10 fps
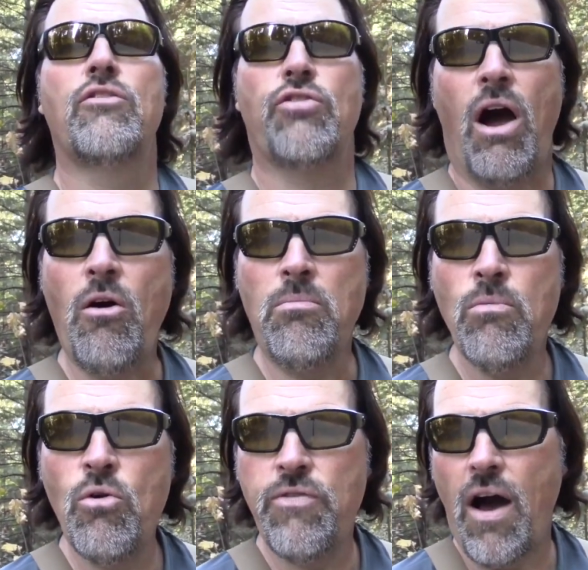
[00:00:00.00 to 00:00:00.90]
Trout
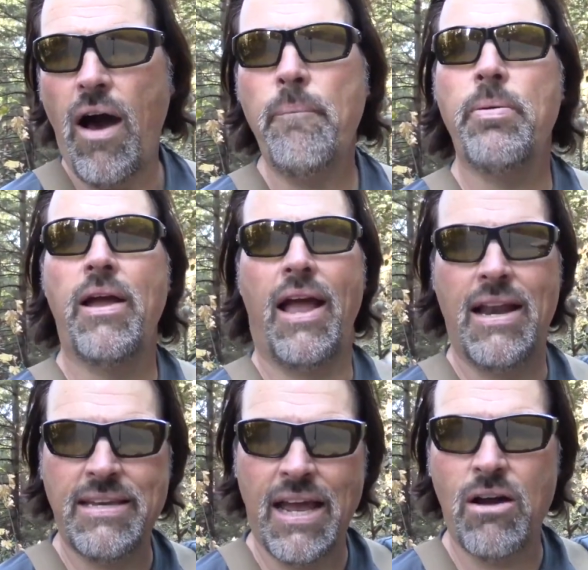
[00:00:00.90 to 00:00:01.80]
move up
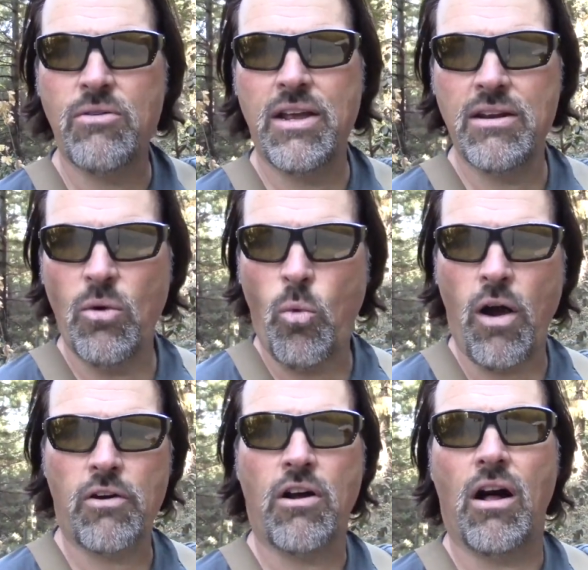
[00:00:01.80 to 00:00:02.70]
and down in the
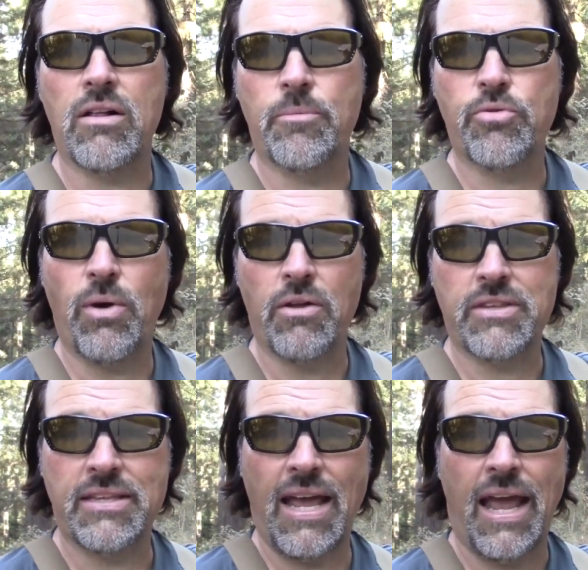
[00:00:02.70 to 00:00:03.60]
water column throughout
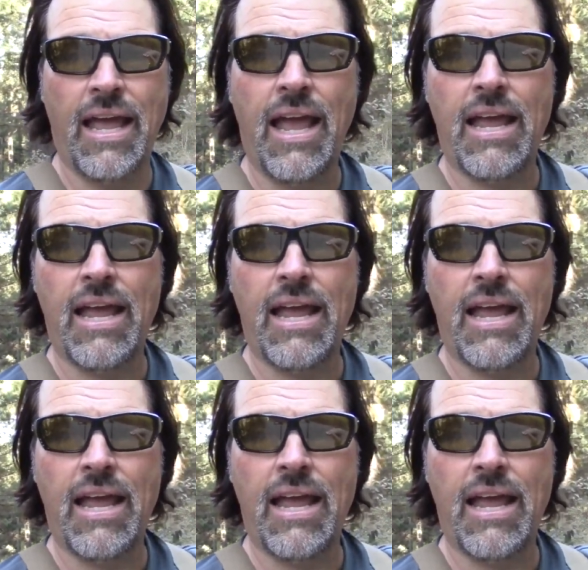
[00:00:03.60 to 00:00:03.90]
the day.